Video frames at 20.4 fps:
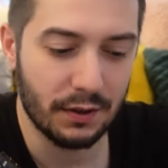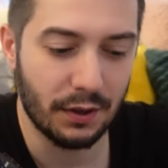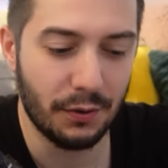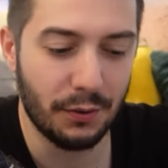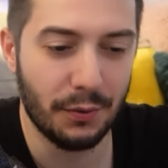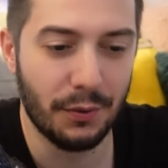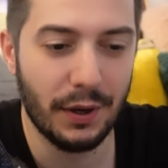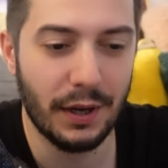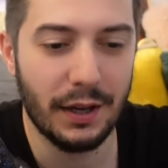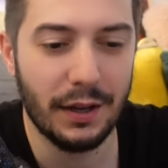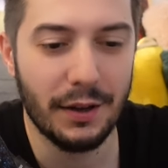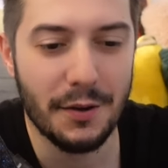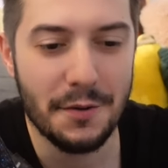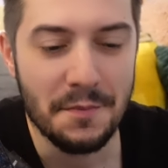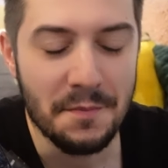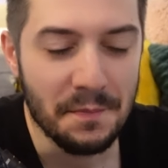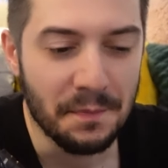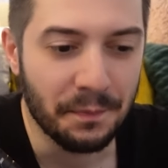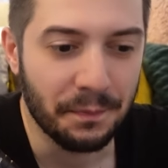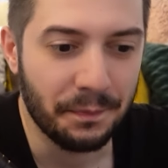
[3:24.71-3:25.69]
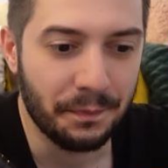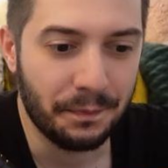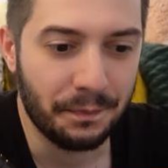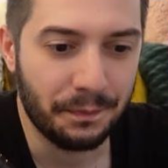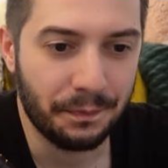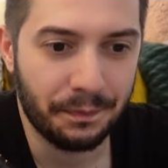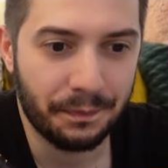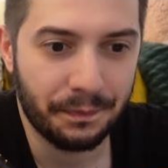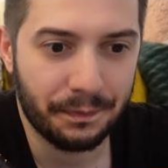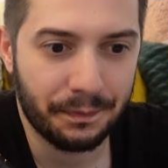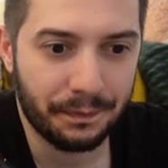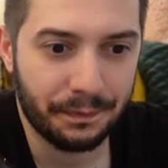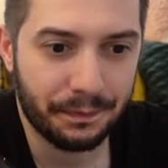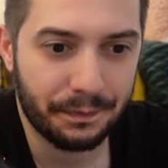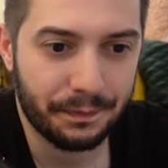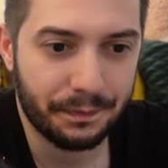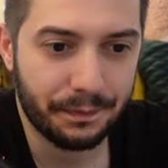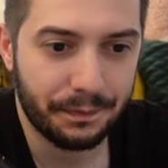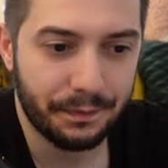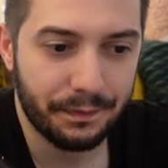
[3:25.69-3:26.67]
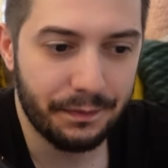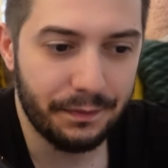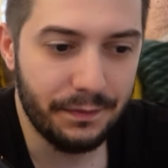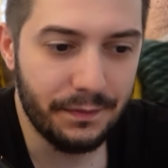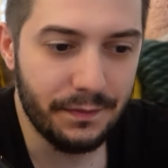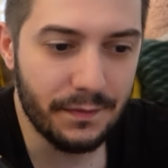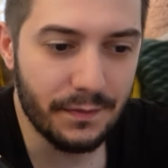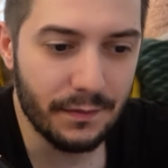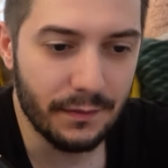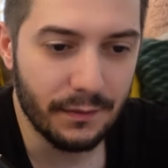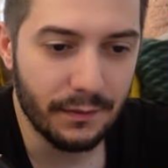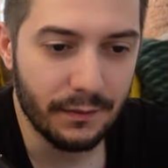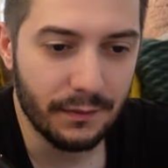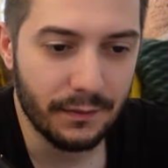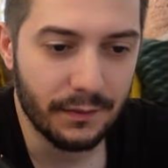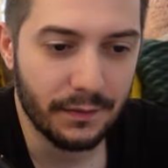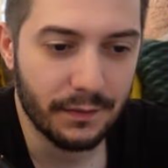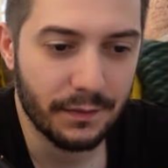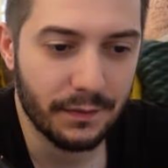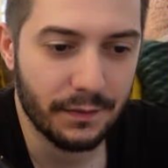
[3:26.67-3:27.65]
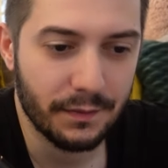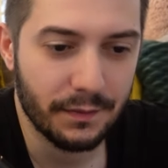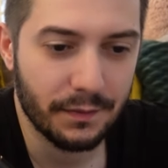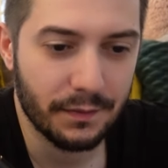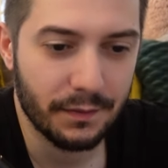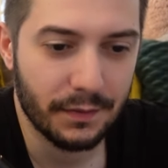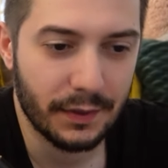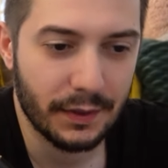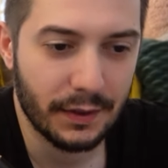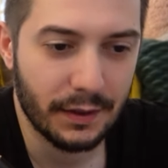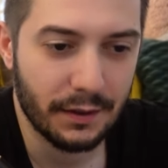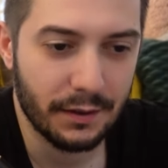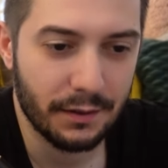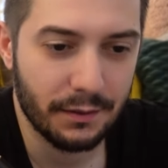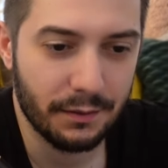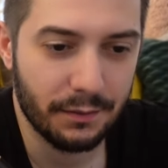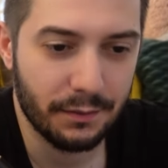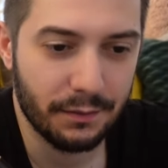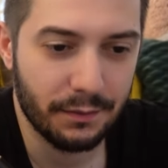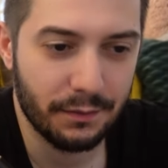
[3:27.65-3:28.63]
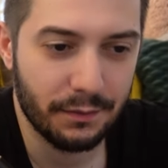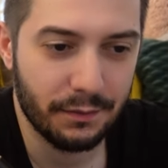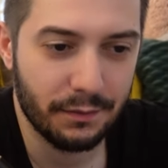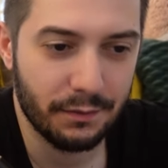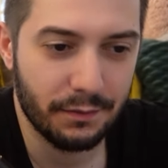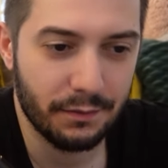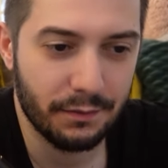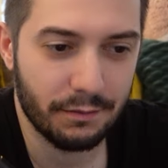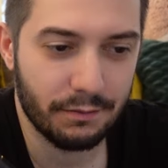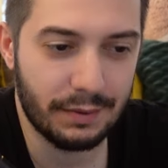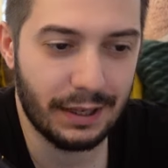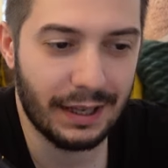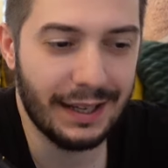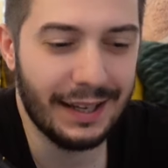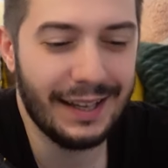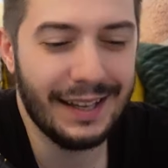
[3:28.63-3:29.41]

No one is speaking in this clip.